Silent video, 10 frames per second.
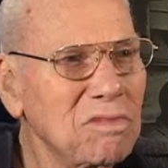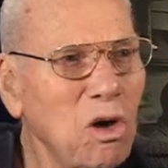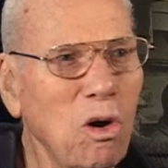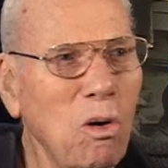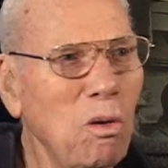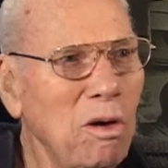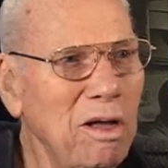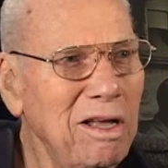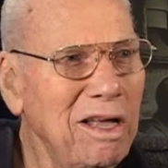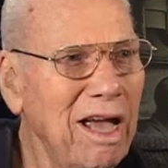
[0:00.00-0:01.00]
No.
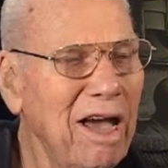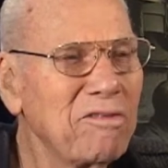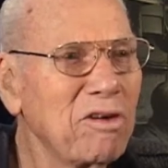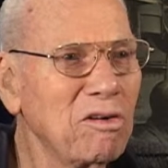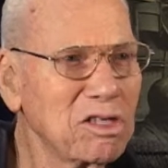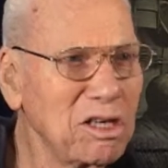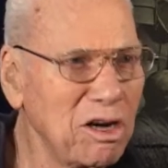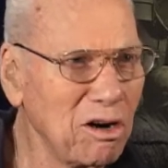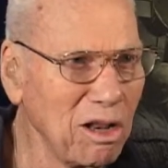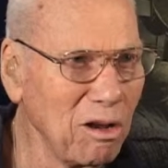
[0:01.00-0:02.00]
After I was in
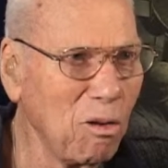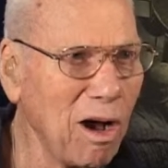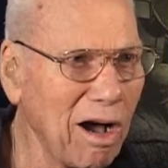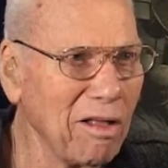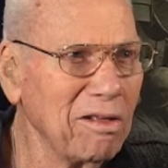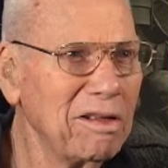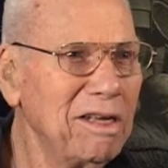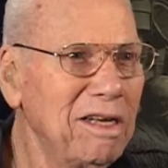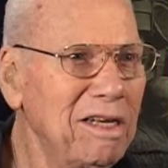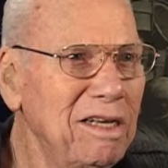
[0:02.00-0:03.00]
there a little while,
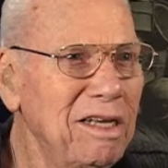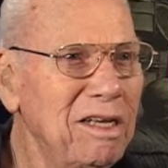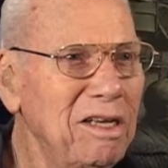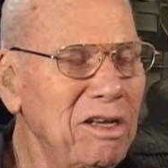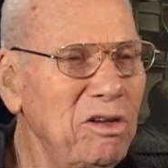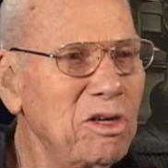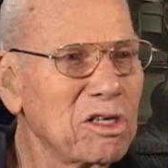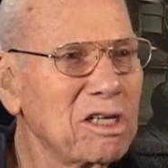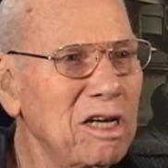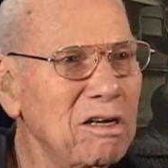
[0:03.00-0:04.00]
you
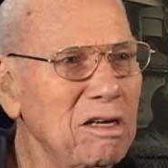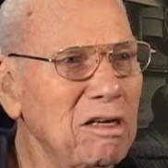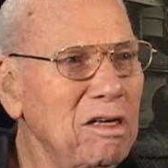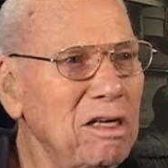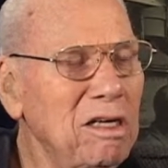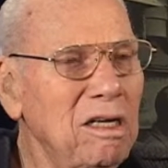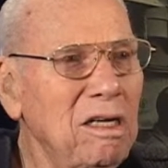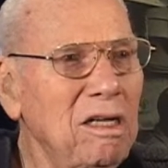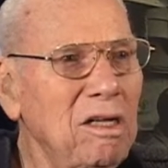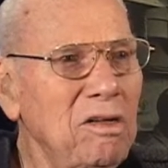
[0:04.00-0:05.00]
just get
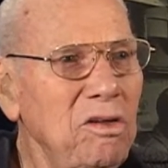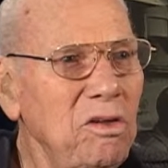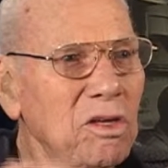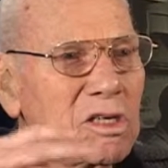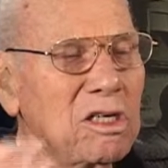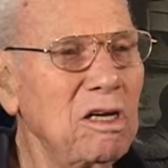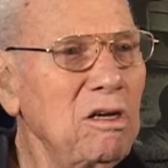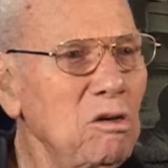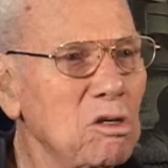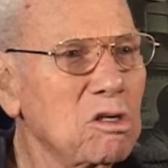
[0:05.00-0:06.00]
you just get
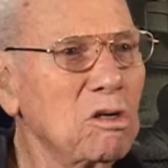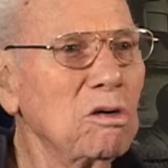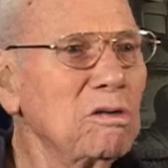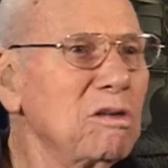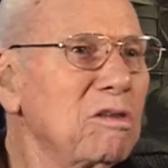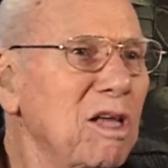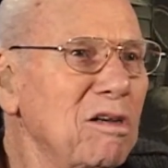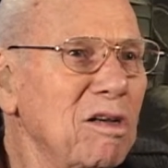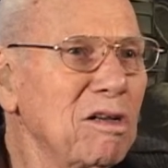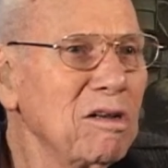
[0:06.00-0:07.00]
used to it and then
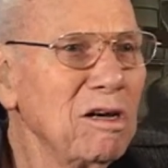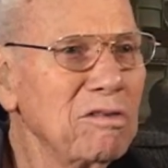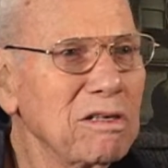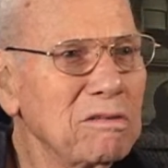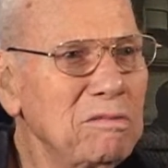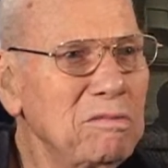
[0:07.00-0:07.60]
think nothing of it.